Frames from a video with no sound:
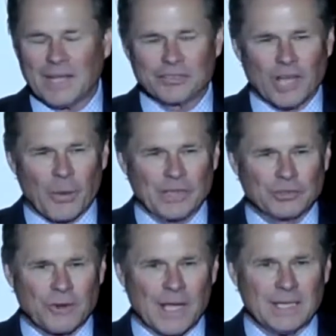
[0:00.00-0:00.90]
It's always
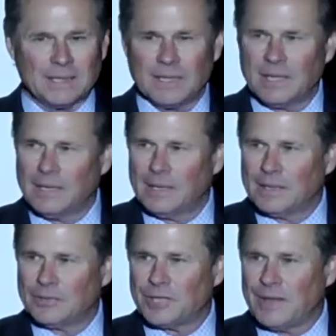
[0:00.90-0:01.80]
great
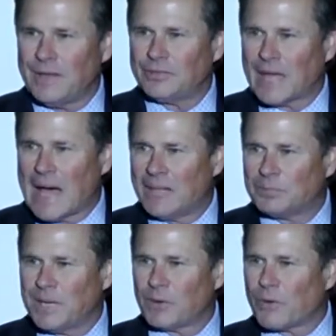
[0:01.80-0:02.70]
to see these guys
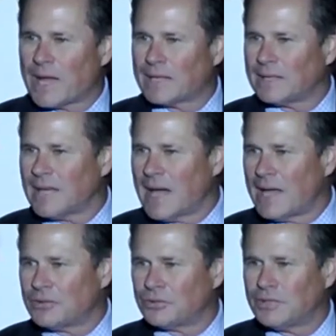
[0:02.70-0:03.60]
being
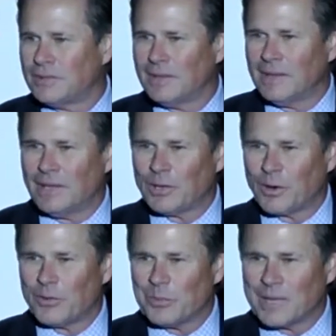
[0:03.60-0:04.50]
recognized here
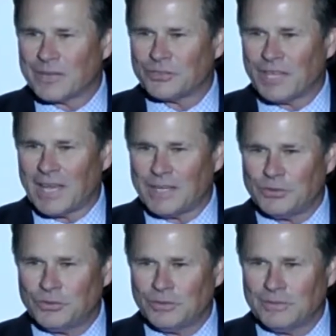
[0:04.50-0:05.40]
on the big
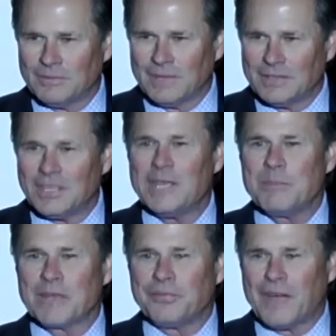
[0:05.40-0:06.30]
stage. T.
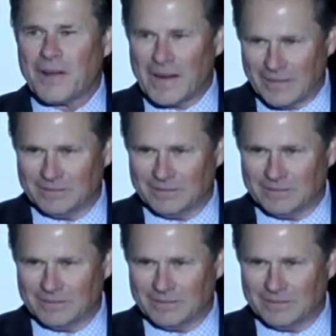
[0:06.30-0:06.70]
McFerrin.